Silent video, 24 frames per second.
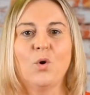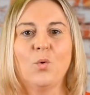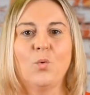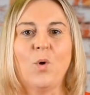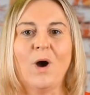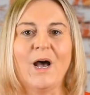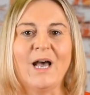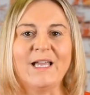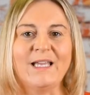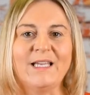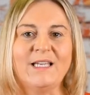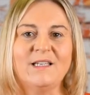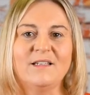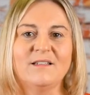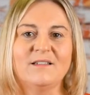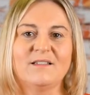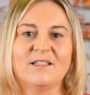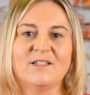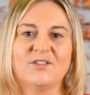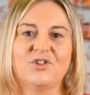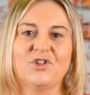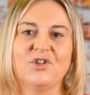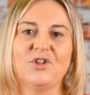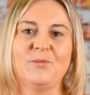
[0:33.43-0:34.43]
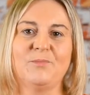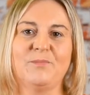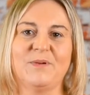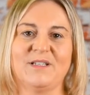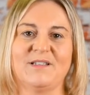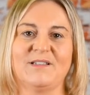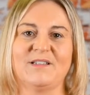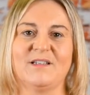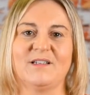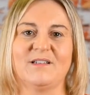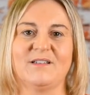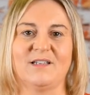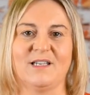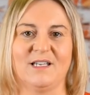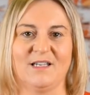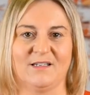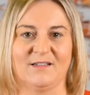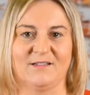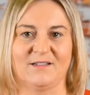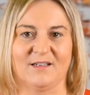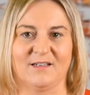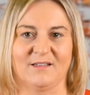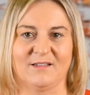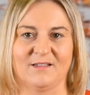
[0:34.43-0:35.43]
Why does your business
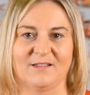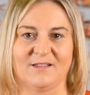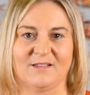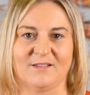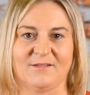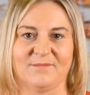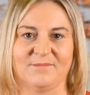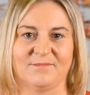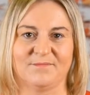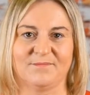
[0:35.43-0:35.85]
exist?